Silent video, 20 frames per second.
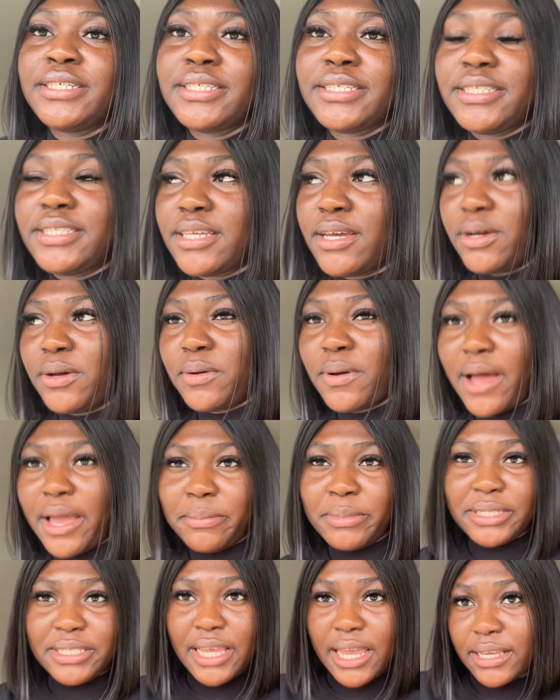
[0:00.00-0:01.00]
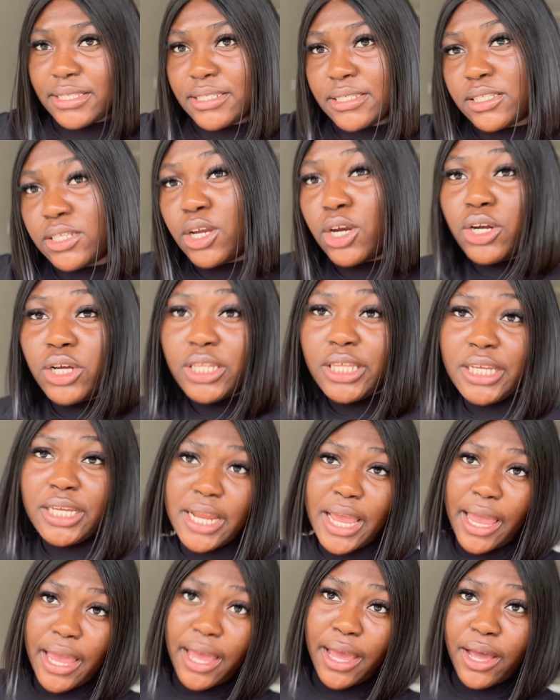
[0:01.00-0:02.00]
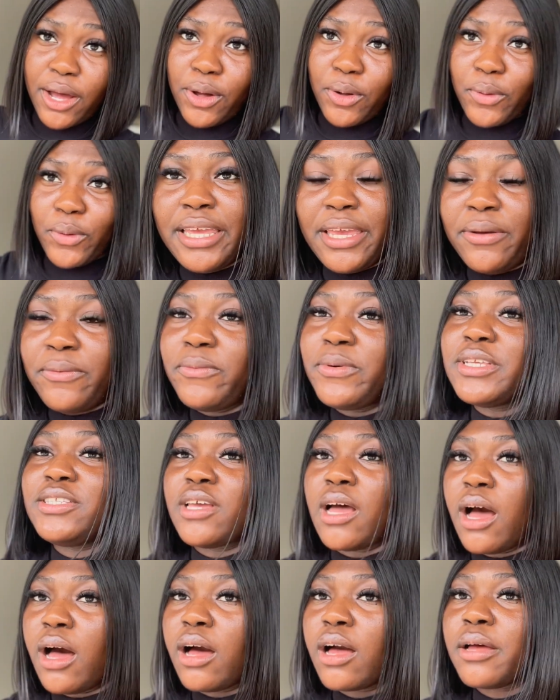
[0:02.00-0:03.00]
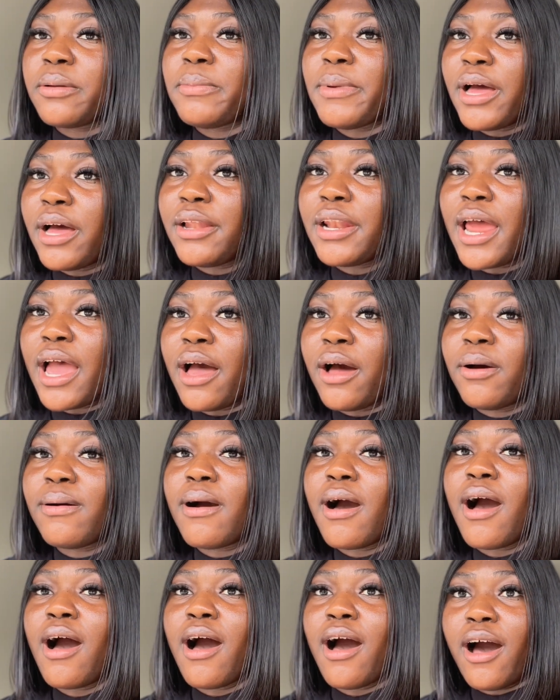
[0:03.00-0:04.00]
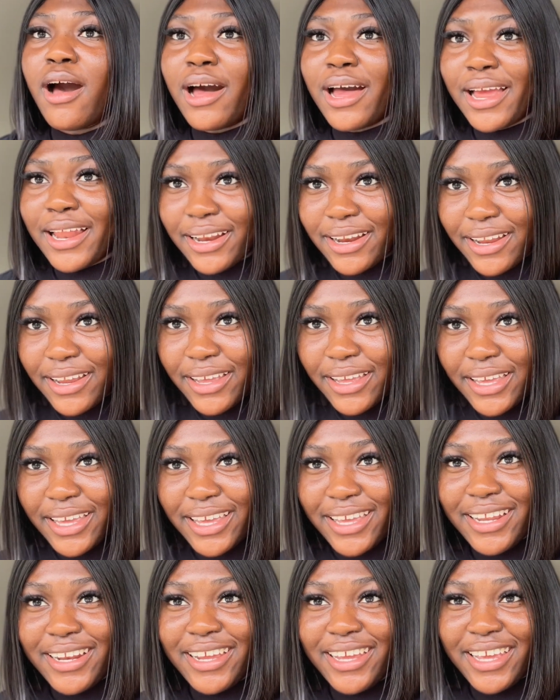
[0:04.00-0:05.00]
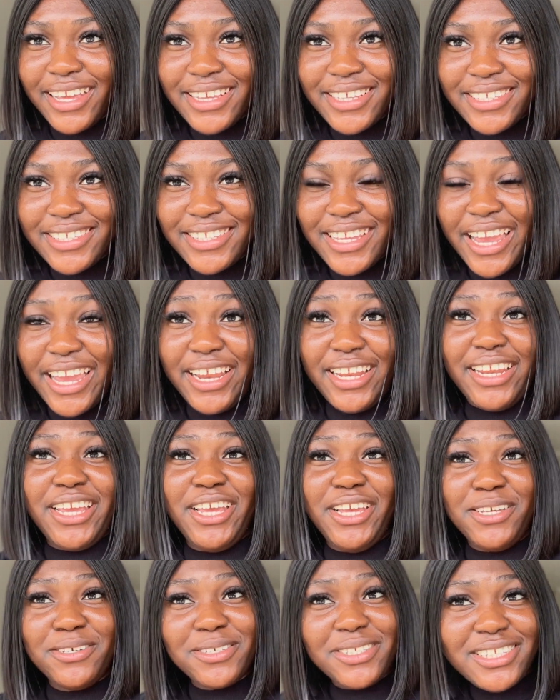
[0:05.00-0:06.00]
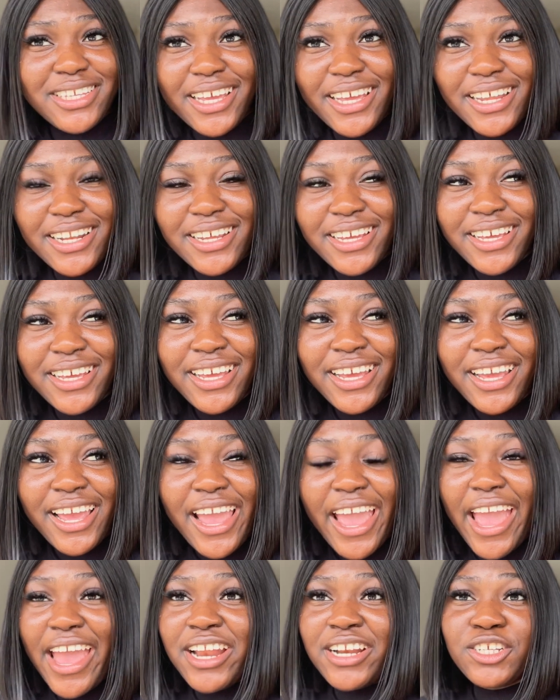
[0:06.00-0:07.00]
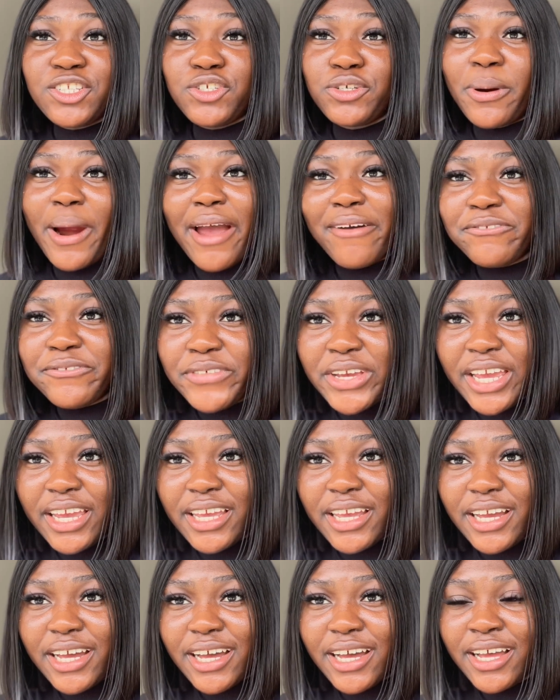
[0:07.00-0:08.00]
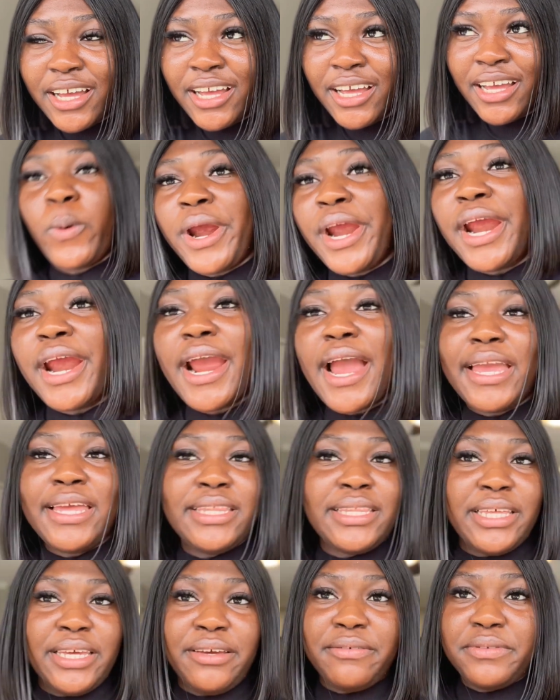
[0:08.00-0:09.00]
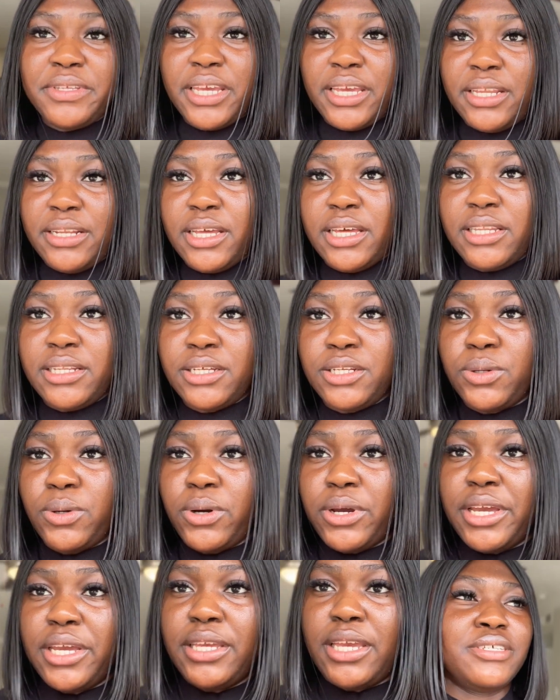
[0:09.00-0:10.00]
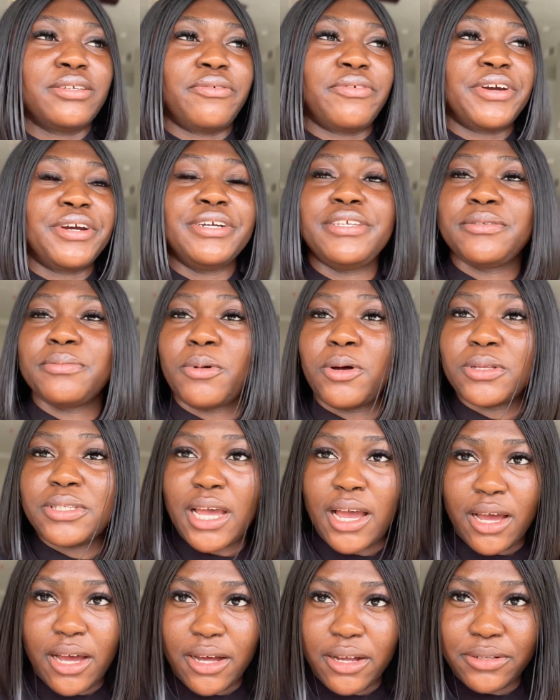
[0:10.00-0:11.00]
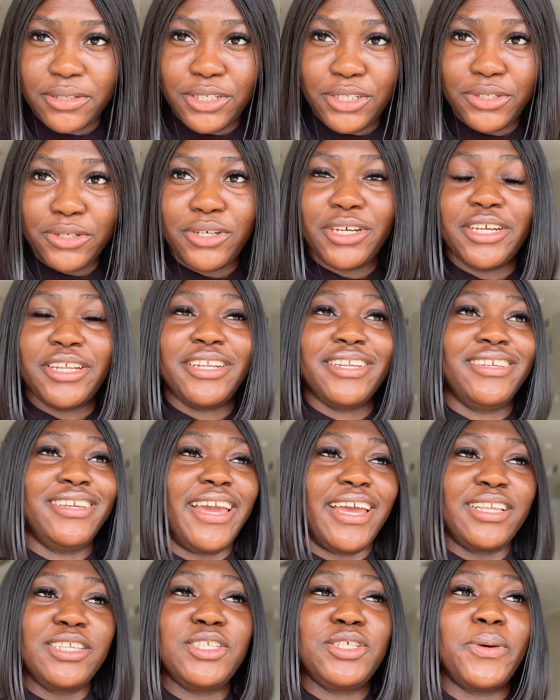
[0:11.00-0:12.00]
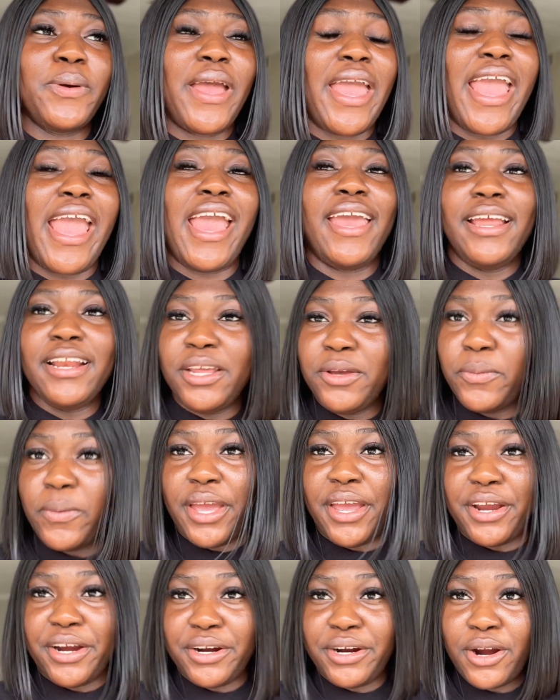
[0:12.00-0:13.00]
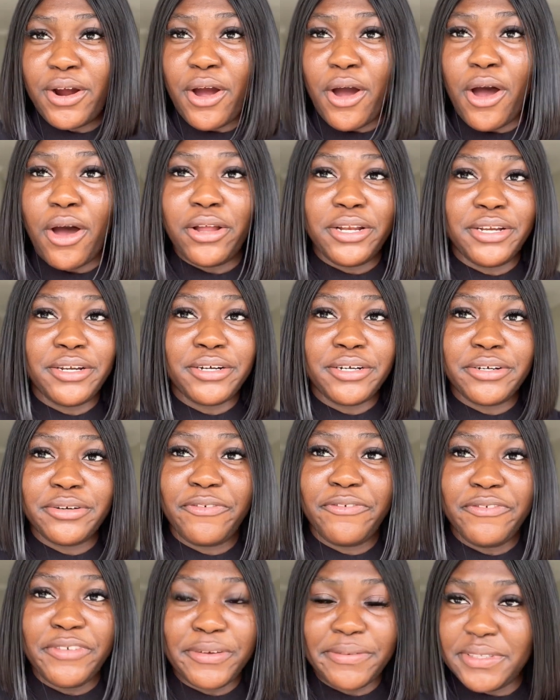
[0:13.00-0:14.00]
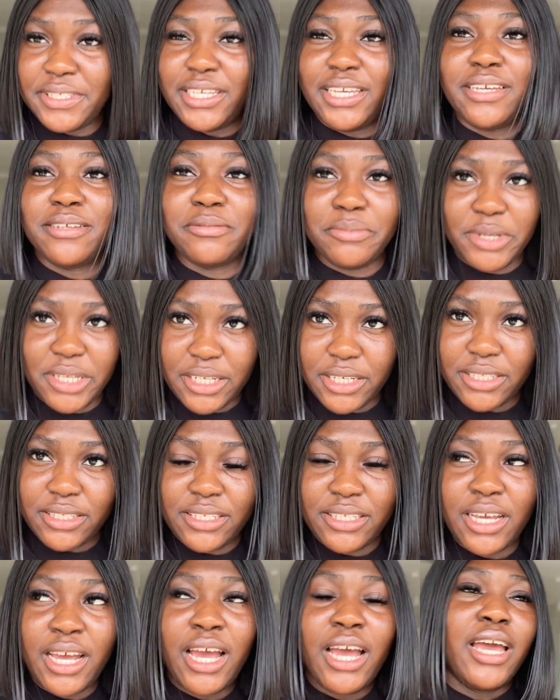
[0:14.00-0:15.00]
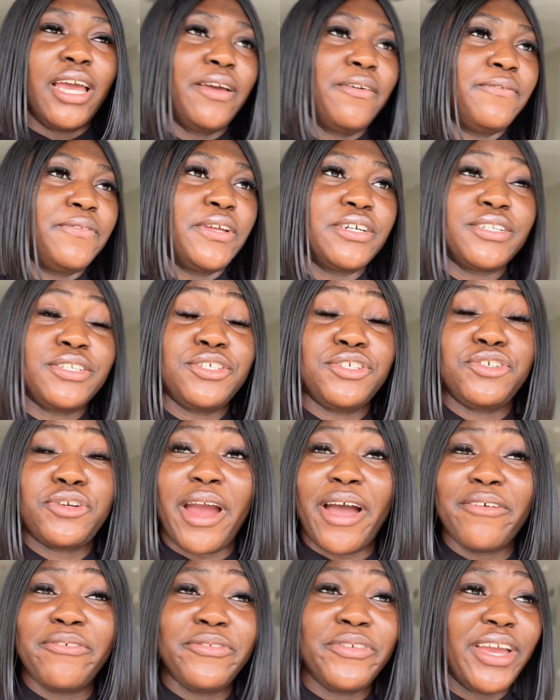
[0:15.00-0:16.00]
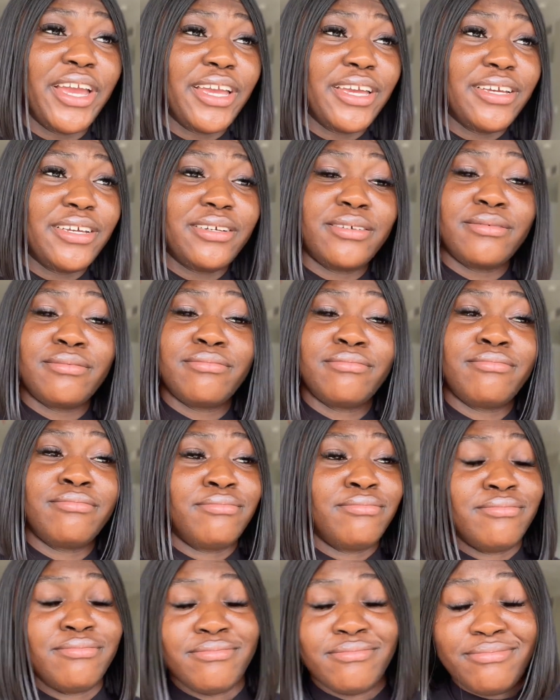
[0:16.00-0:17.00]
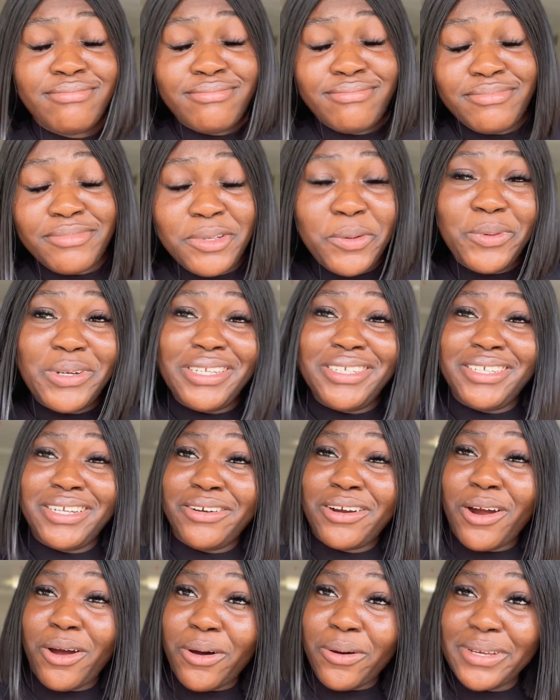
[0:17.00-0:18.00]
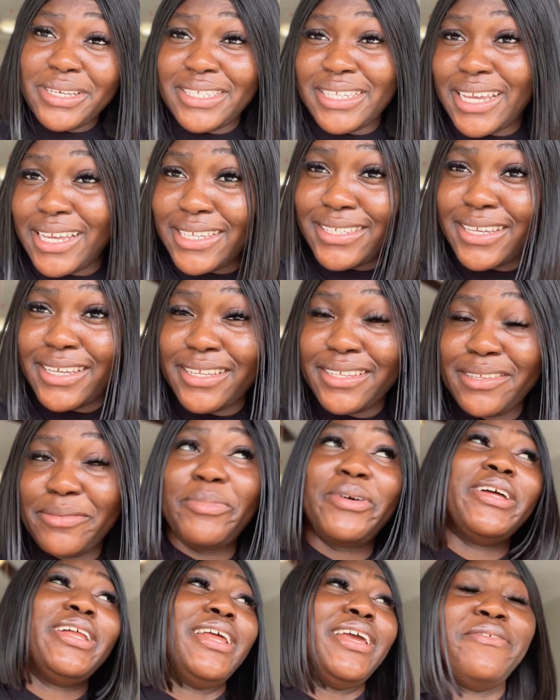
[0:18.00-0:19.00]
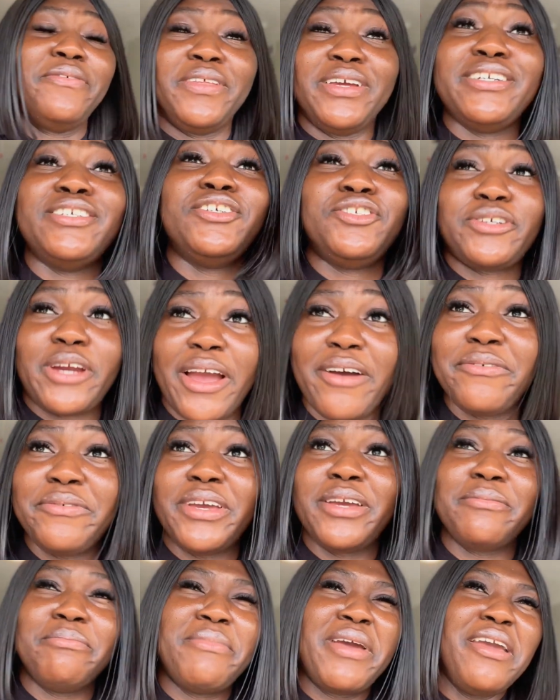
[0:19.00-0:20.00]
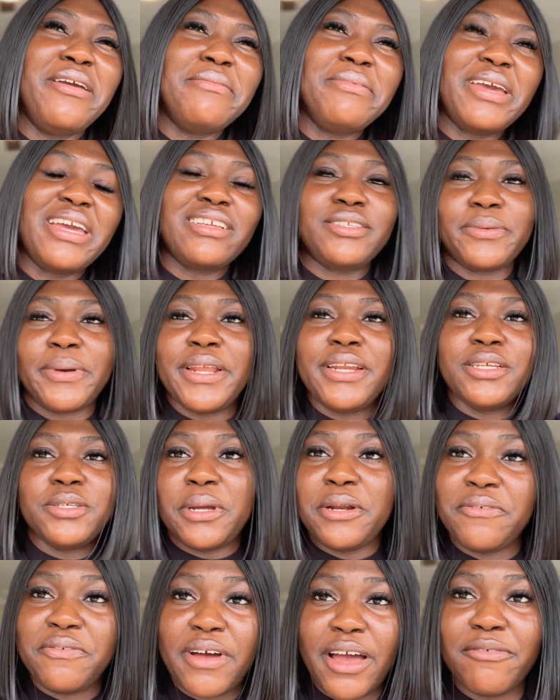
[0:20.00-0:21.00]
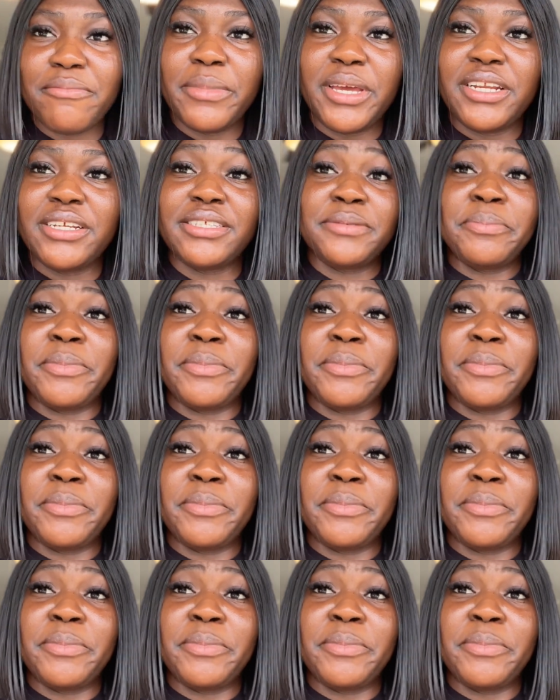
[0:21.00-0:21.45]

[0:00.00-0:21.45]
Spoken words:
So I'm a Texas girly now. Can we talk about how hot it is in Houston and the traffic? Where I lived in Illinois, it was a very small town. You could get to anywhere under 15 minutes. If there's traffic, which there always isn't, but if there's traffic, maybe 20-25 minutes.